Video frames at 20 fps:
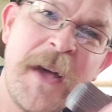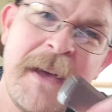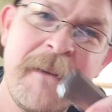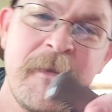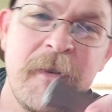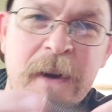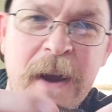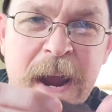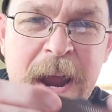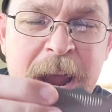
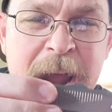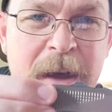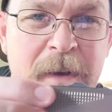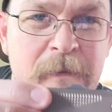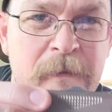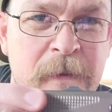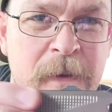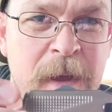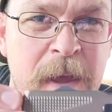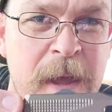ever have.
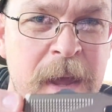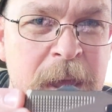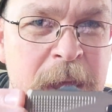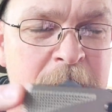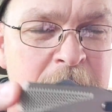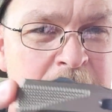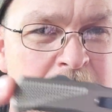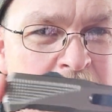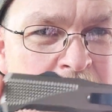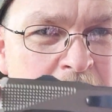
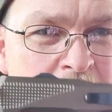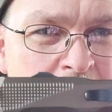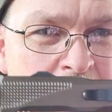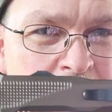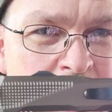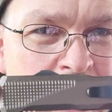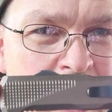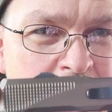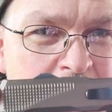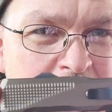
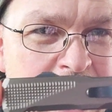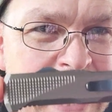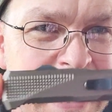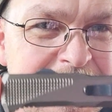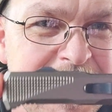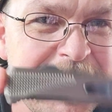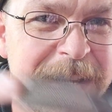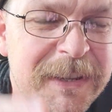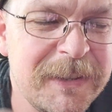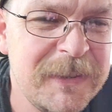And
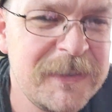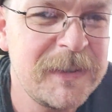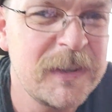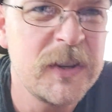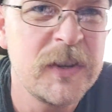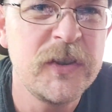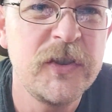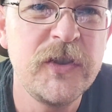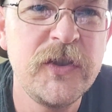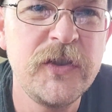it
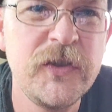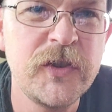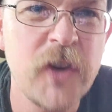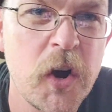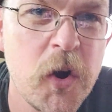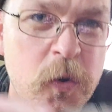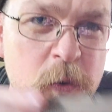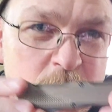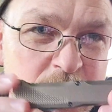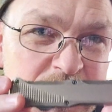is
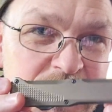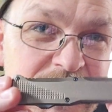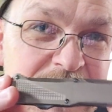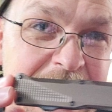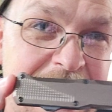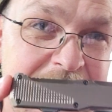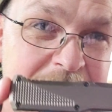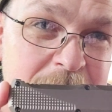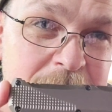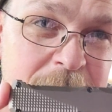so
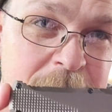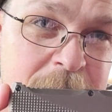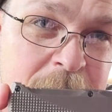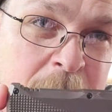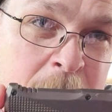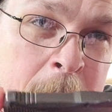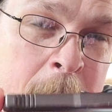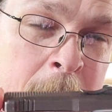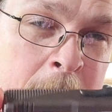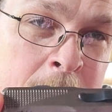safe
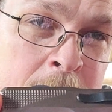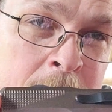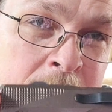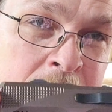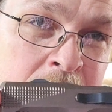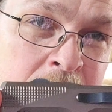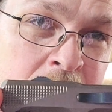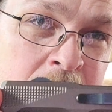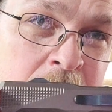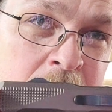
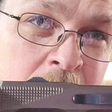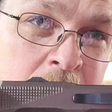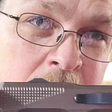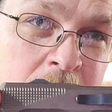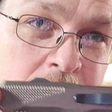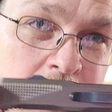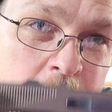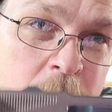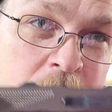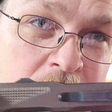
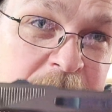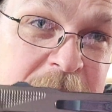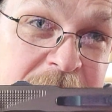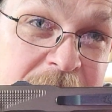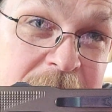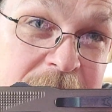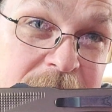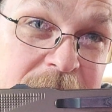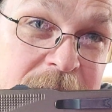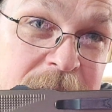for
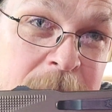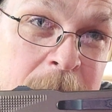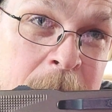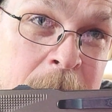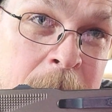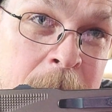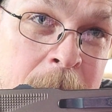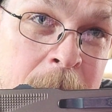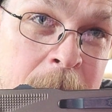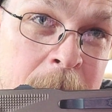kids.
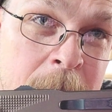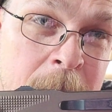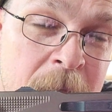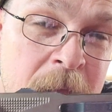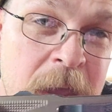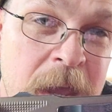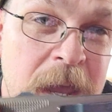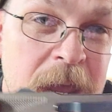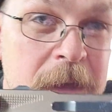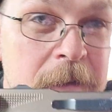
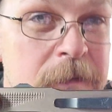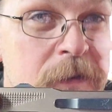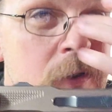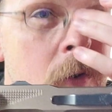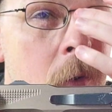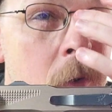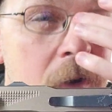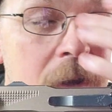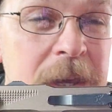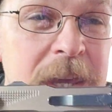If
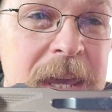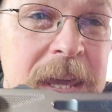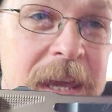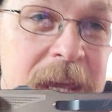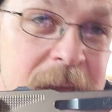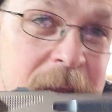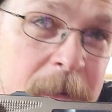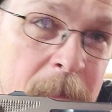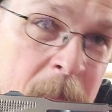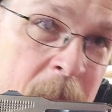your
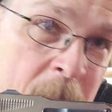kid